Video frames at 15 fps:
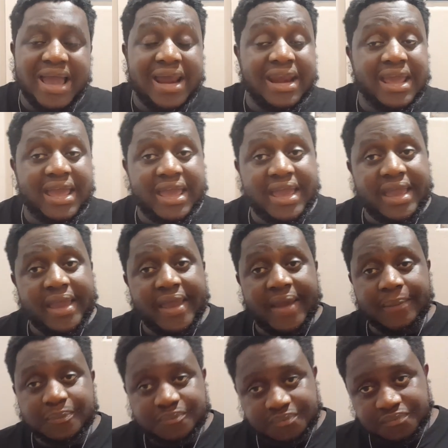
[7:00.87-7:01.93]

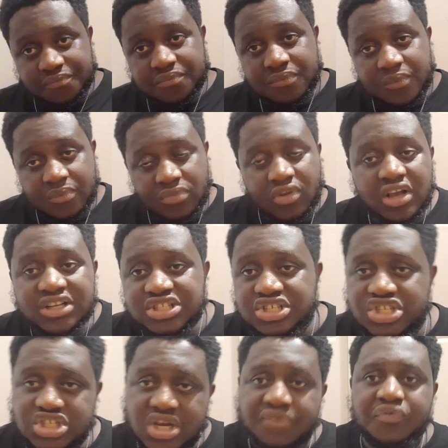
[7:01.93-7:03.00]
and
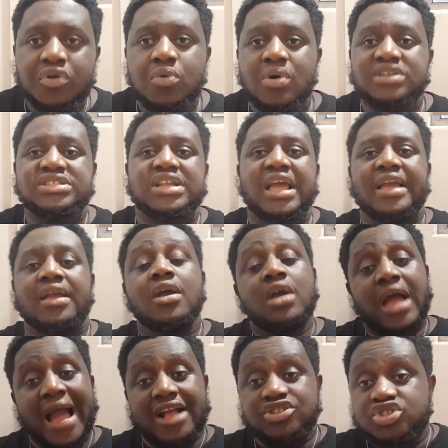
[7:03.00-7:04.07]
DJ Flo was like,
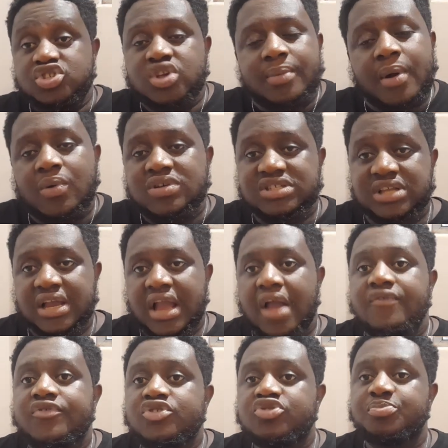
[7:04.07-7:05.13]
and Chisoba was like,
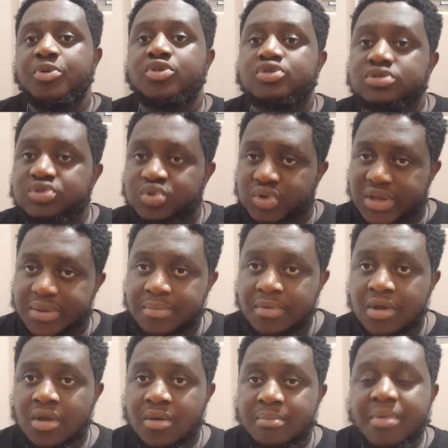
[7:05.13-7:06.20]
have you spoken to him?
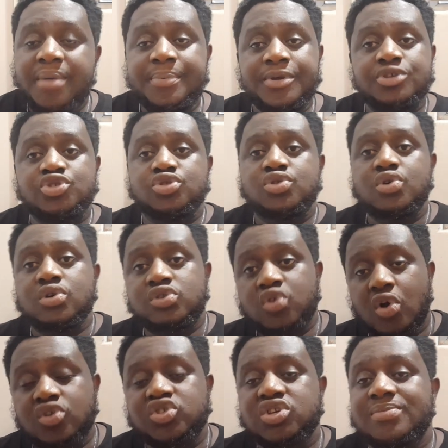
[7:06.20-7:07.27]
Maybe you should go
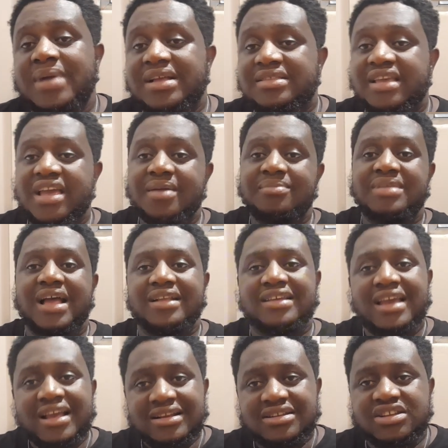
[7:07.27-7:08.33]
talk to him and tell him that
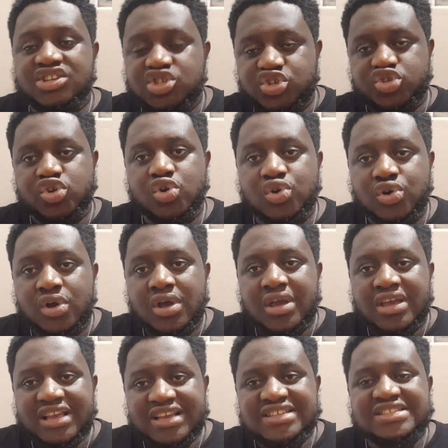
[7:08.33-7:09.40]
this joke
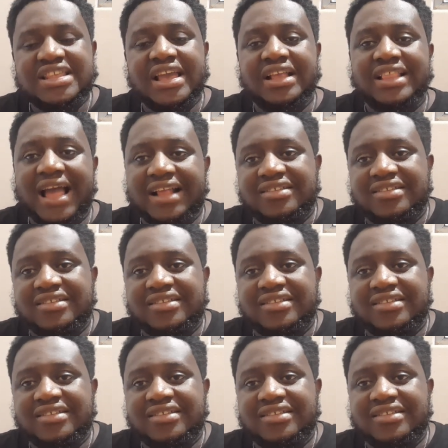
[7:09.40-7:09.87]
is he